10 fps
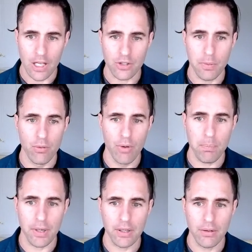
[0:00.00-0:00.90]
it's been
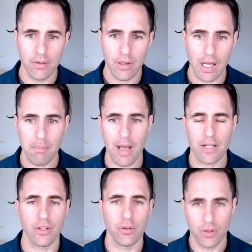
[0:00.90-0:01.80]
ripping. I
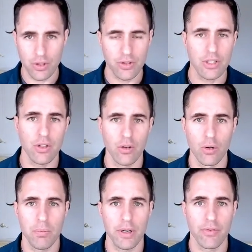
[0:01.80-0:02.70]
imagine you could see a
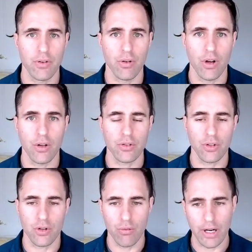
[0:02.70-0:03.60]
little bit of
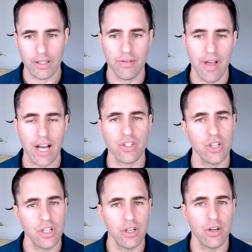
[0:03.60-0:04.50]
corrective
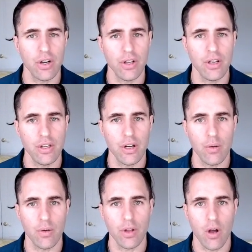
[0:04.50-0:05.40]
action here
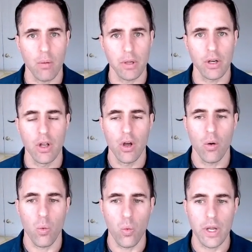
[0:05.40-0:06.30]
in the coming
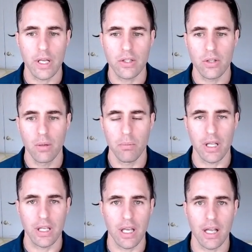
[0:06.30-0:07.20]
weeks. But
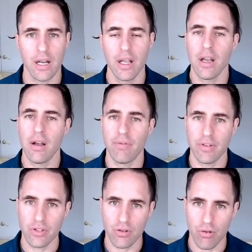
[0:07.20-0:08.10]
again, if
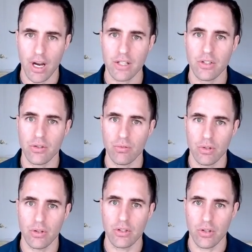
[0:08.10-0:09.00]
this crisis
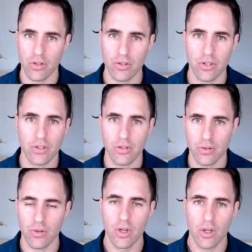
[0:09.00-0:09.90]
really turns
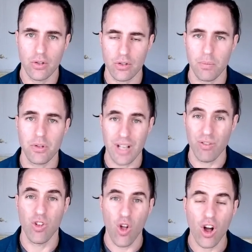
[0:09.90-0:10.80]
into something that's
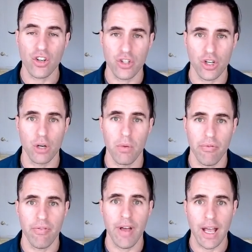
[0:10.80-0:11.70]
going to have long-term
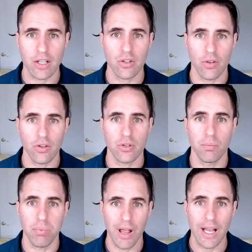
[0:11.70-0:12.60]
effects on the
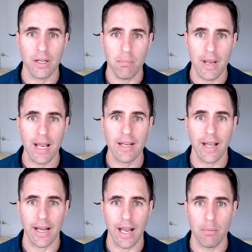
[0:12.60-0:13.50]
supply and demand
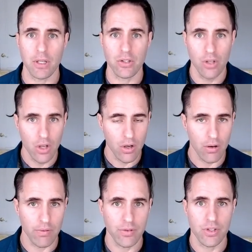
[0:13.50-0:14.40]
dynamics
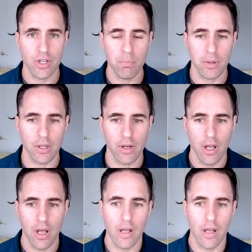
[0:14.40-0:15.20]
of the shipping,